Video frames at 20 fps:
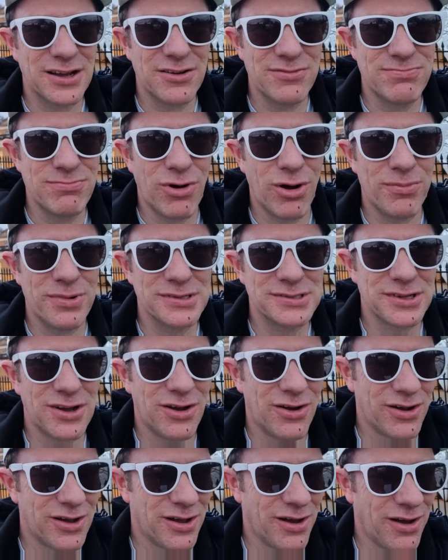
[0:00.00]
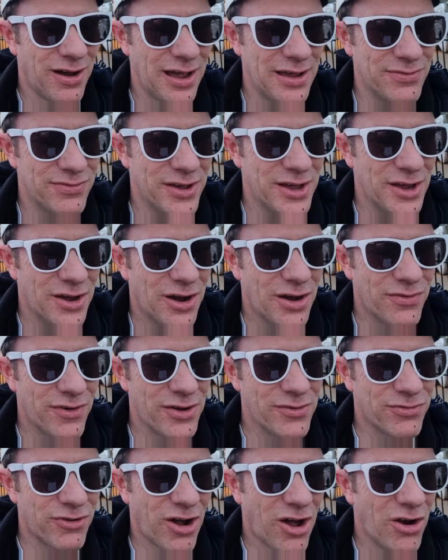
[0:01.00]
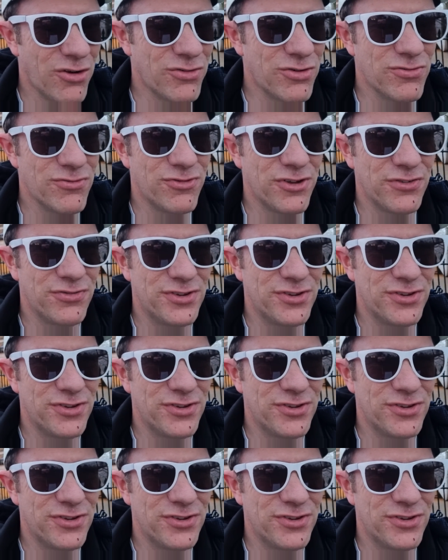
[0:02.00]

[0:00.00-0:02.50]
of MoMA's archive of over 150